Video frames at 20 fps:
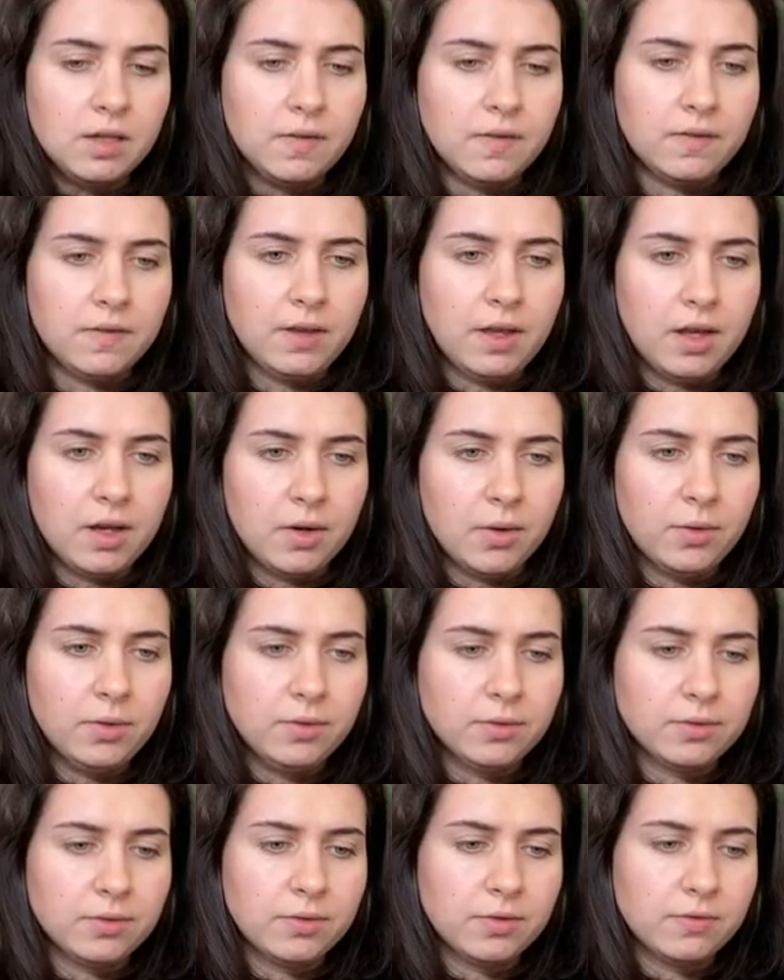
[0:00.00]

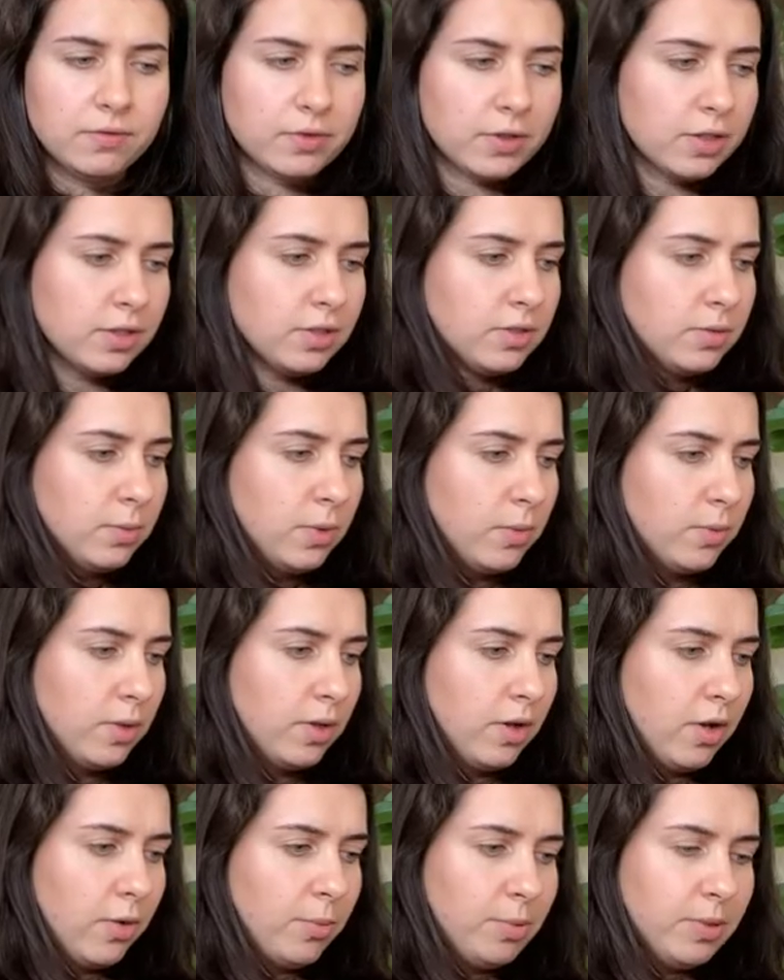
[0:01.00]
So first, when we
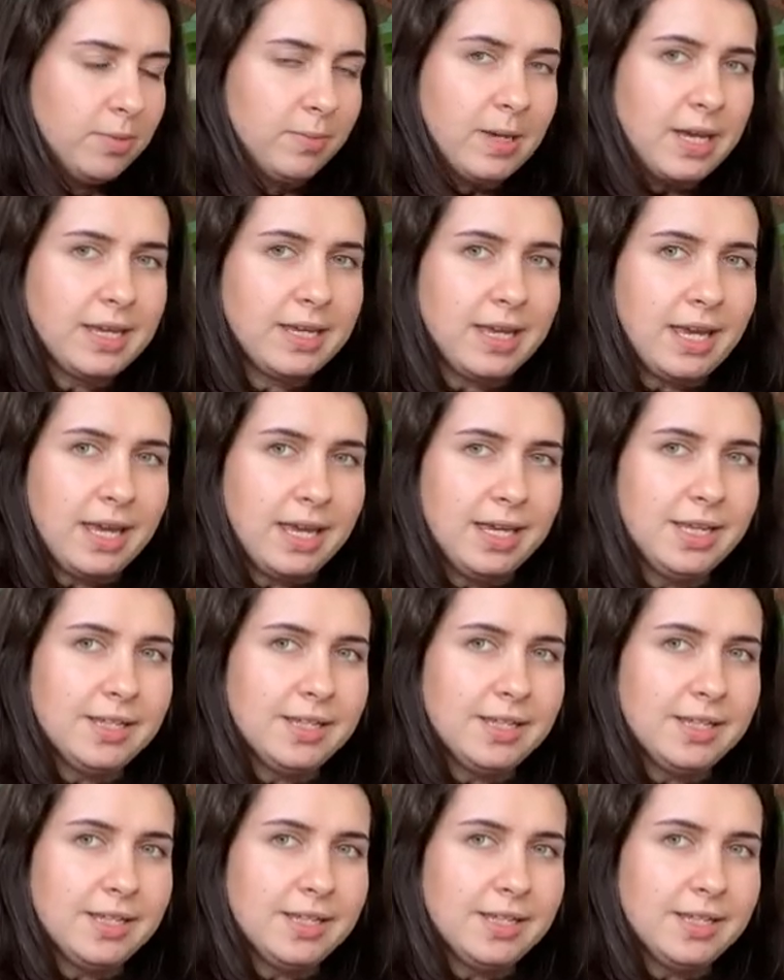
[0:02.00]
open my case,